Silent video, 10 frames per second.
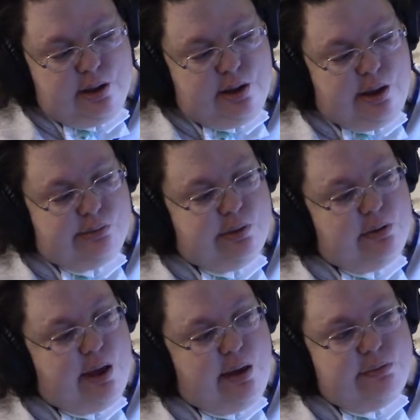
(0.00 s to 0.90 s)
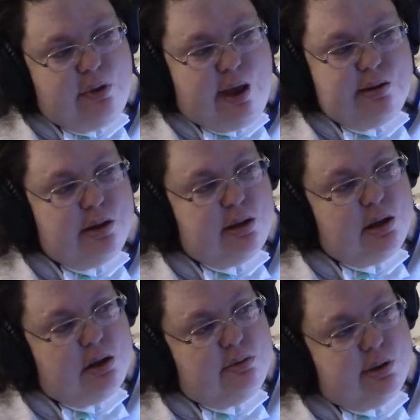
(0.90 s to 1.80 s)
If you haven't had to
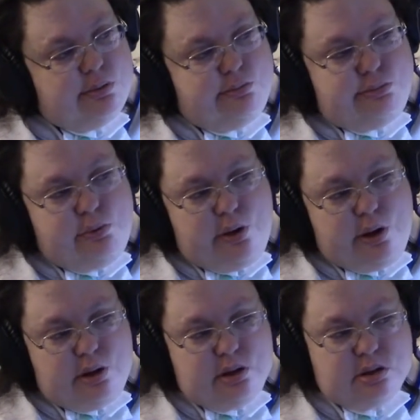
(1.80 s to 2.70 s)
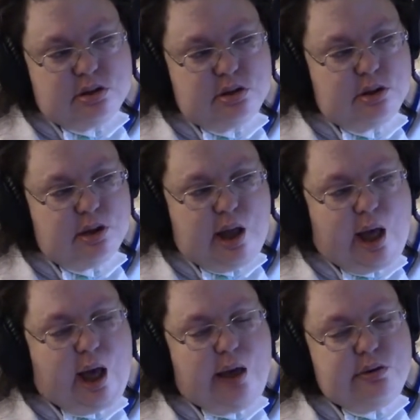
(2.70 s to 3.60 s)
deal with boils,
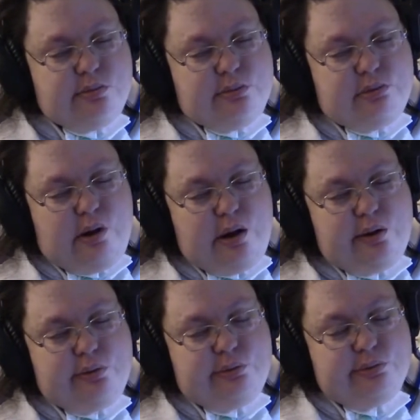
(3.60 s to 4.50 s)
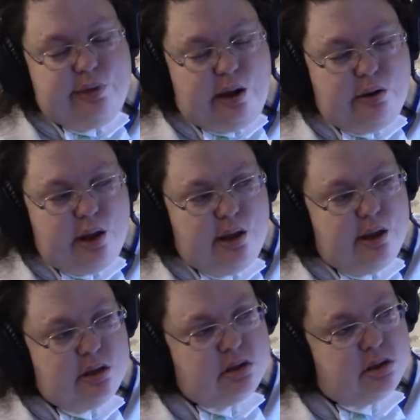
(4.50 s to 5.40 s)
I would be very, very
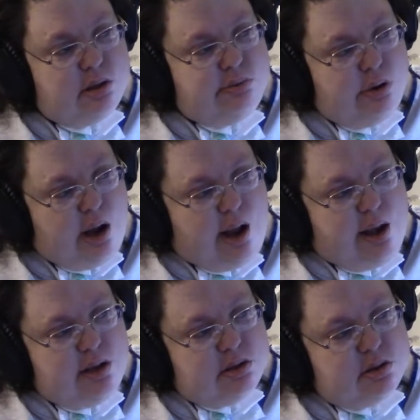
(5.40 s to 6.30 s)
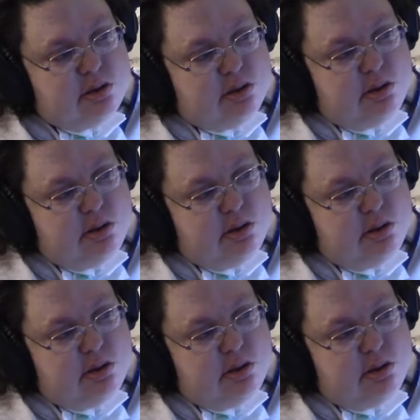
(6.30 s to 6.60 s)
surprised.